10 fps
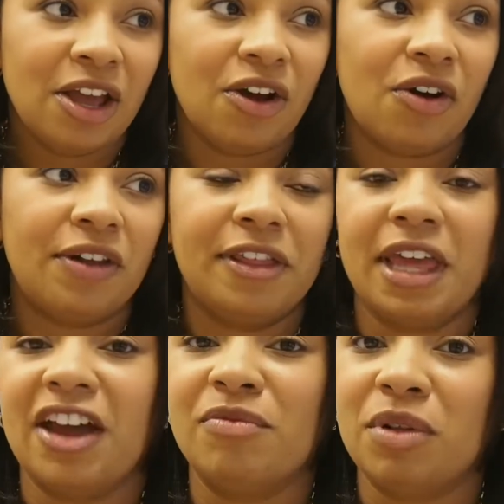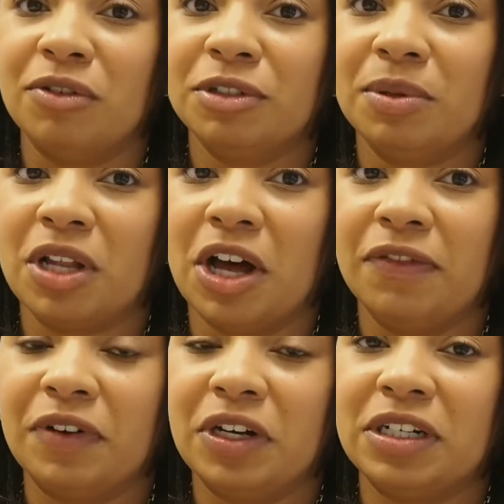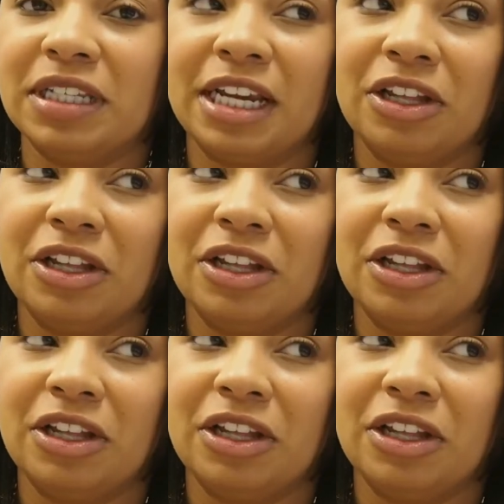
or that they have multiple offers and you